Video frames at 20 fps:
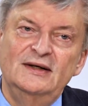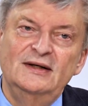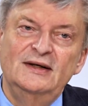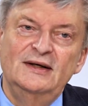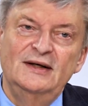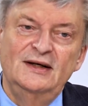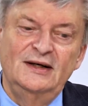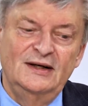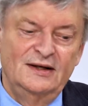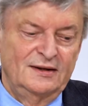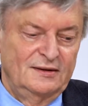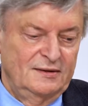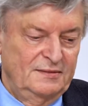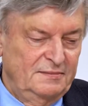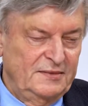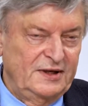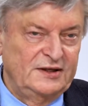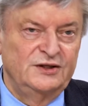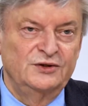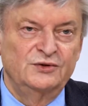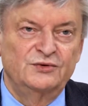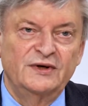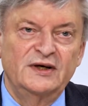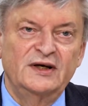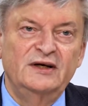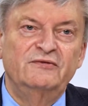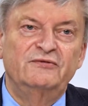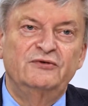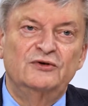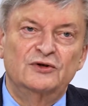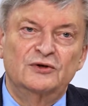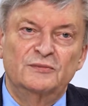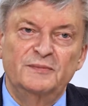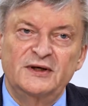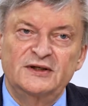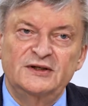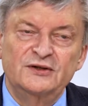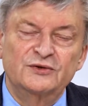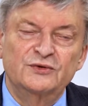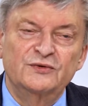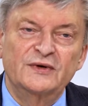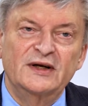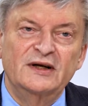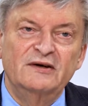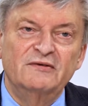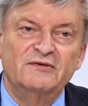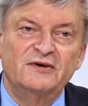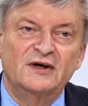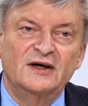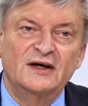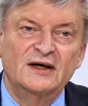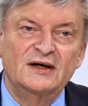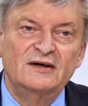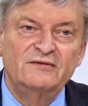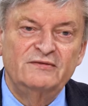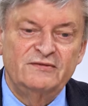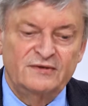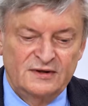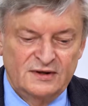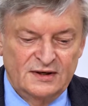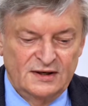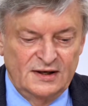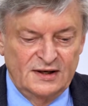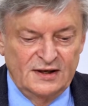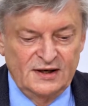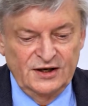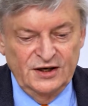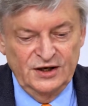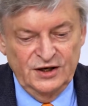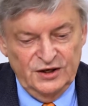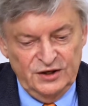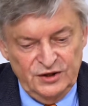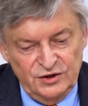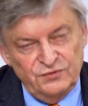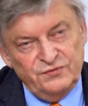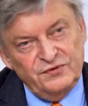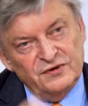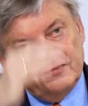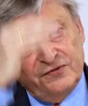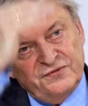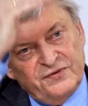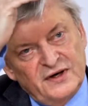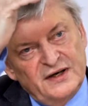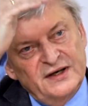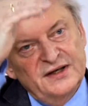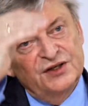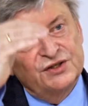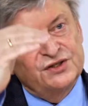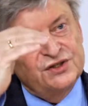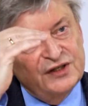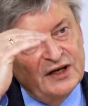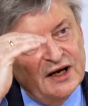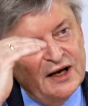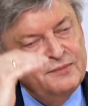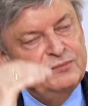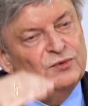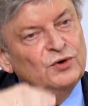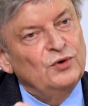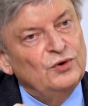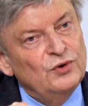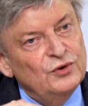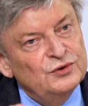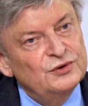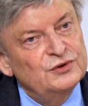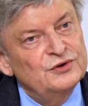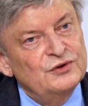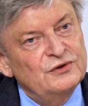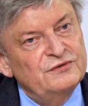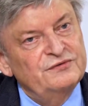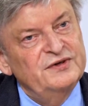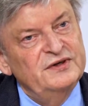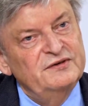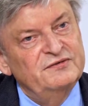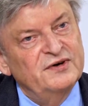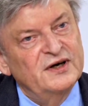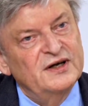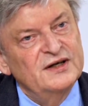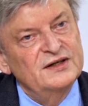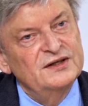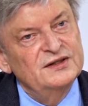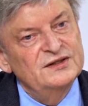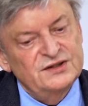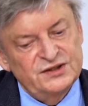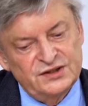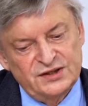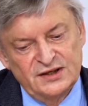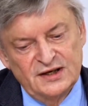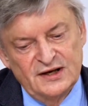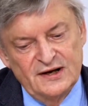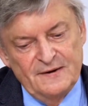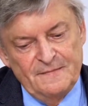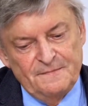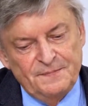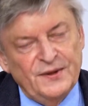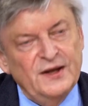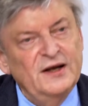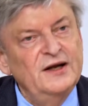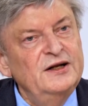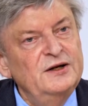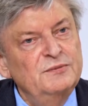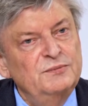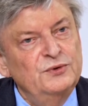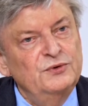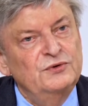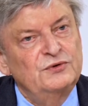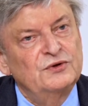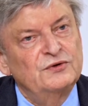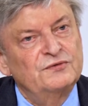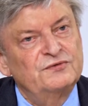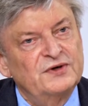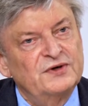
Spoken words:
in Matthew 24, Matthew 25. You will find the same order of events in the book of